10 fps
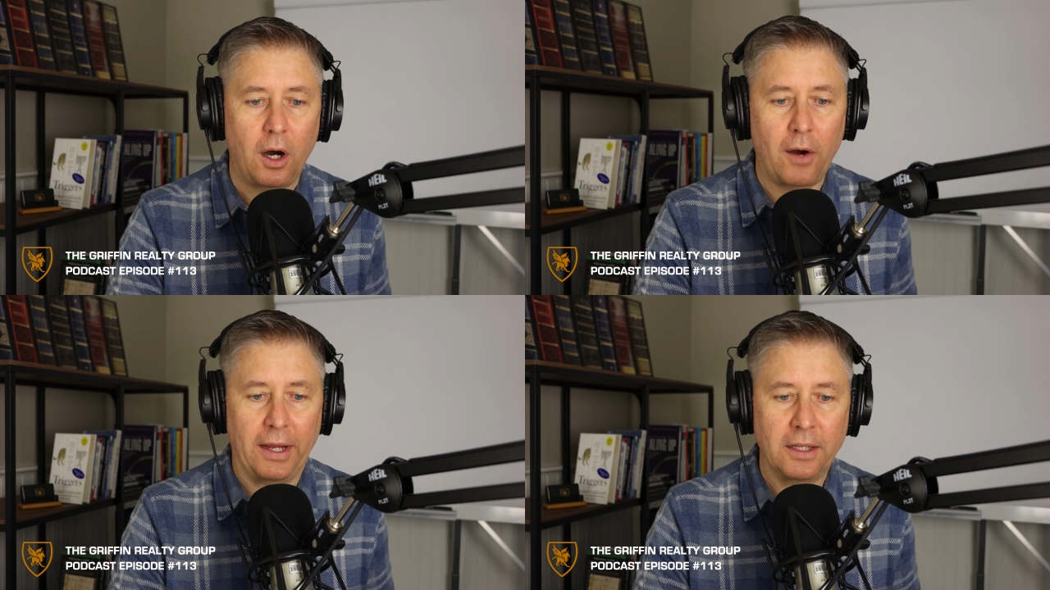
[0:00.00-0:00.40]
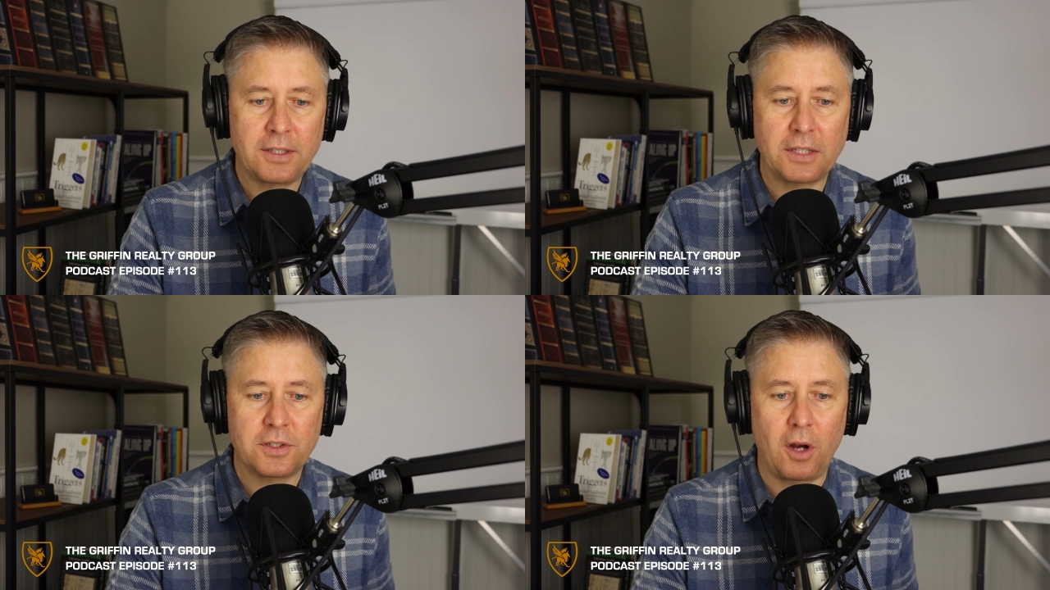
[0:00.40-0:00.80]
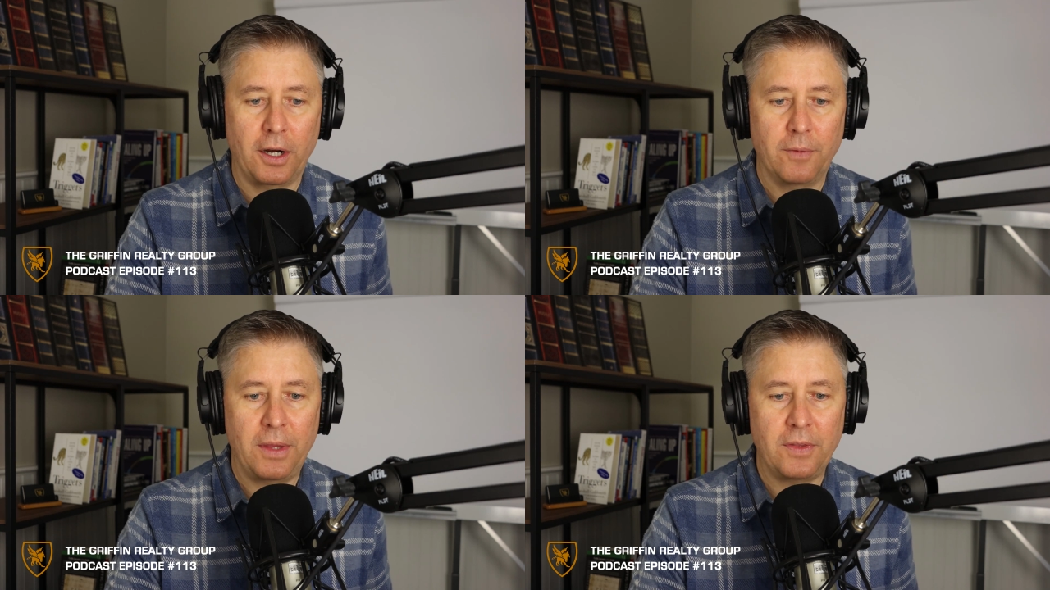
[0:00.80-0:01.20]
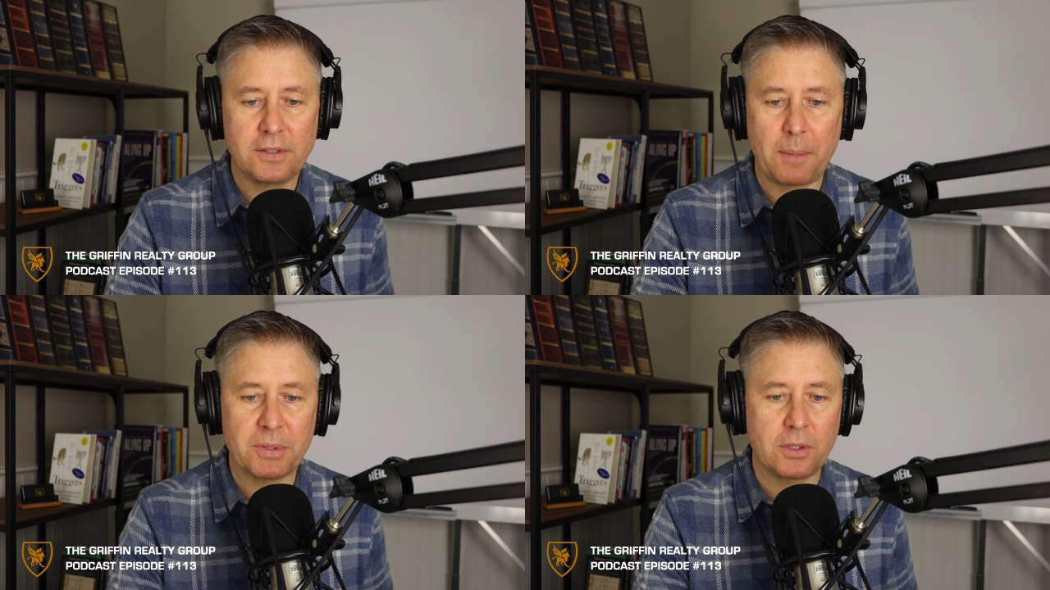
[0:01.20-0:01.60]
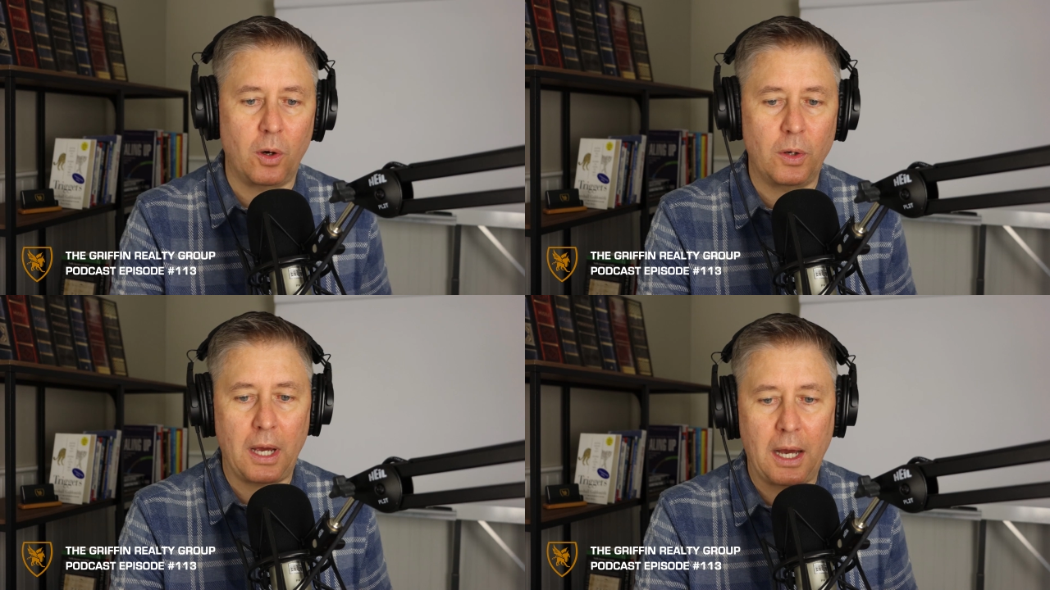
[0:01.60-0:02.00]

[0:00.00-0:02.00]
All right, let's get started. In this episode,